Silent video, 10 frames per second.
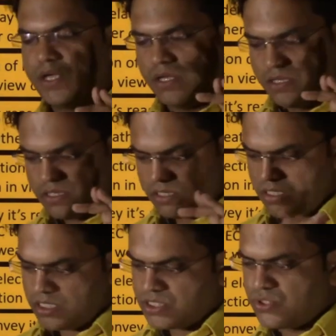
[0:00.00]

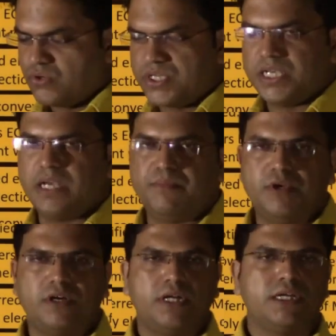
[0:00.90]
Uh, does not
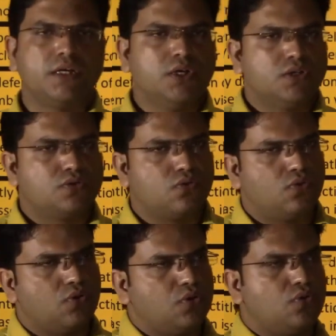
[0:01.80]
happen, right? So
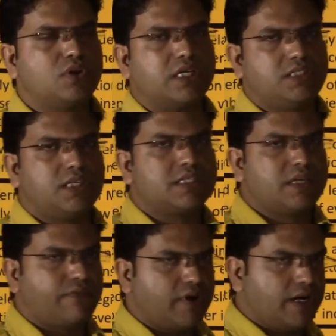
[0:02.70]
those are
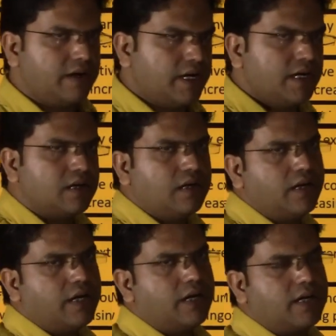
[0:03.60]
justified, right?
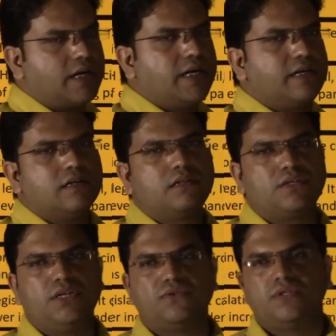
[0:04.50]
Uh, under Article
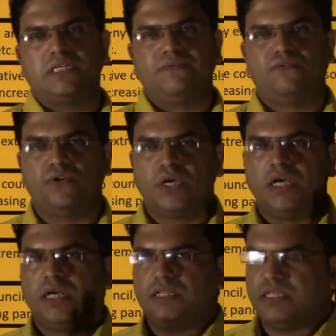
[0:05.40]
three twenty-four,
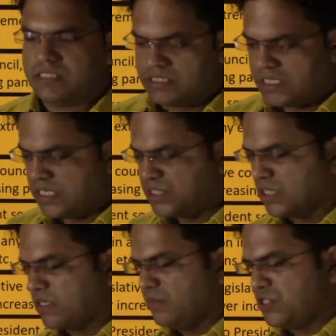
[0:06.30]
this
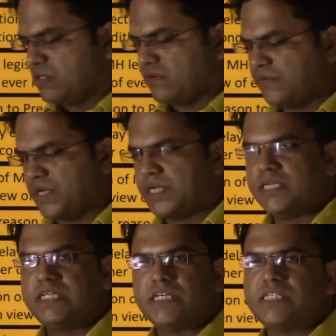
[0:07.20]
Election Commission of
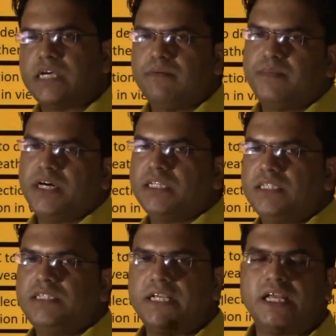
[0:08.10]
India does have power
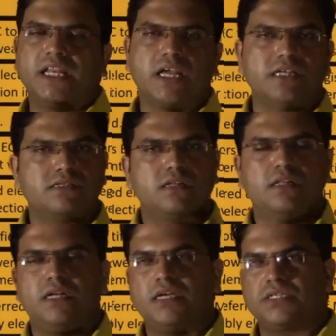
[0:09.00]
that they can cancel
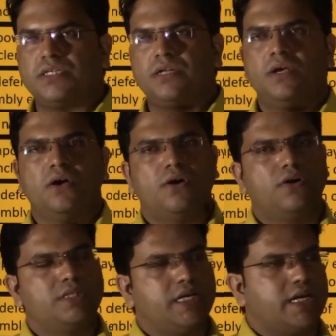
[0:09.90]
the election
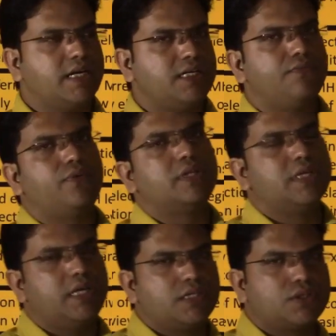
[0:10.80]
or they can defer
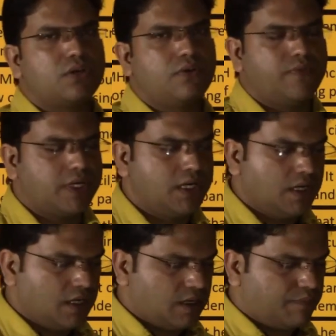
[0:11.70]
the election of a,
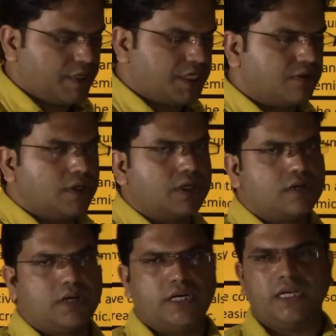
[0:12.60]
a particular
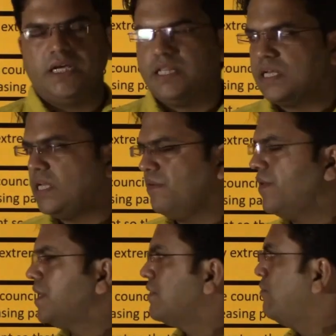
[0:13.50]
uh, in, in the
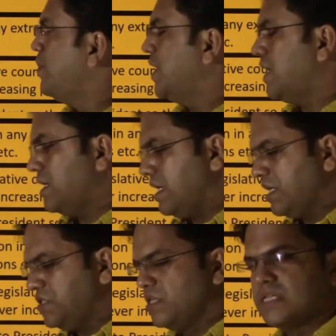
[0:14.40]
event if Bihar
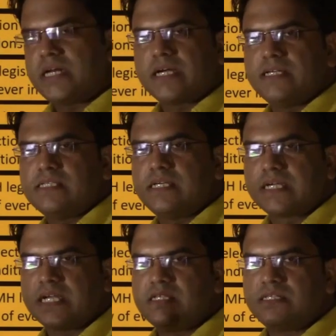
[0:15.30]
elections are
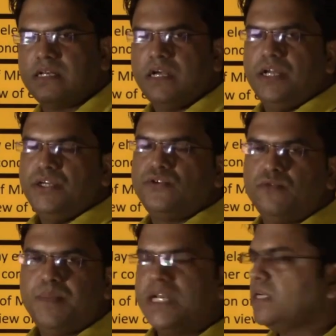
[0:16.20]
cancelled due
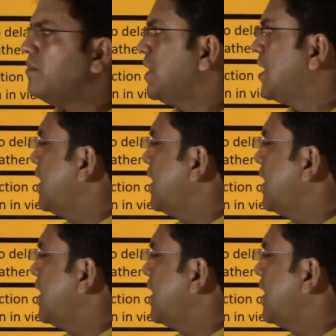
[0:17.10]
to pandemic